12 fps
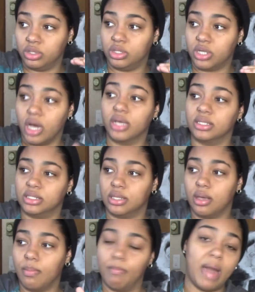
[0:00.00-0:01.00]
does
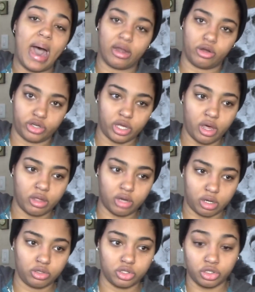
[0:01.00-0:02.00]
matter to other
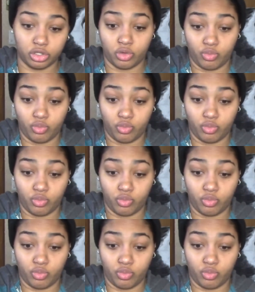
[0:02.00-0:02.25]
cultures,